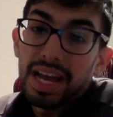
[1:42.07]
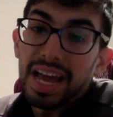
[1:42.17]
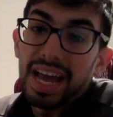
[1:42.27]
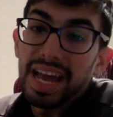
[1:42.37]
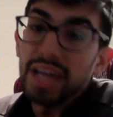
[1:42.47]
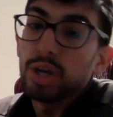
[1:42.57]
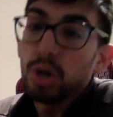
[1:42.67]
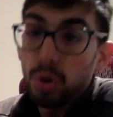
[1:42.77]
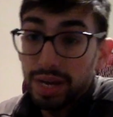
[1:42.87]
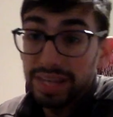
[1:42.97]
And
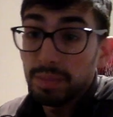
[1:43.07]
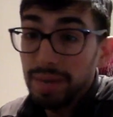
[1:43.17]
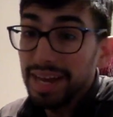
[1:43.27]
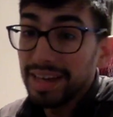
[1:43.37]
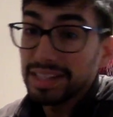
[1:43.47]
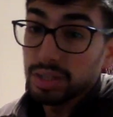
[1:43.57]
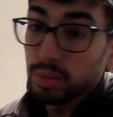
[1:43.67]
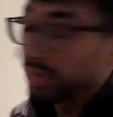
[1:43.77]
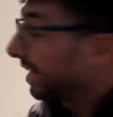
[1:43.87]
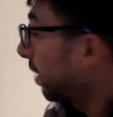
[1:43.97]
in the past,
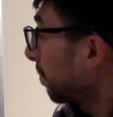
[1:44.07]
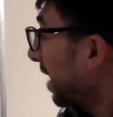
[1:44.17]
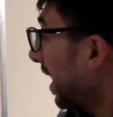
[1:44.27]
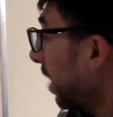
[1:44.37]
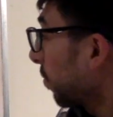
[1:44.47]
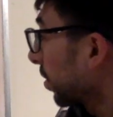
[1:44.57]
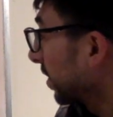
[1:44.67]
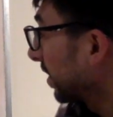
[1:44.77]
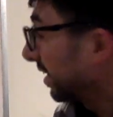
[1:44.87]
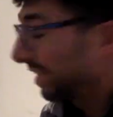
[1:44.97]
we did how power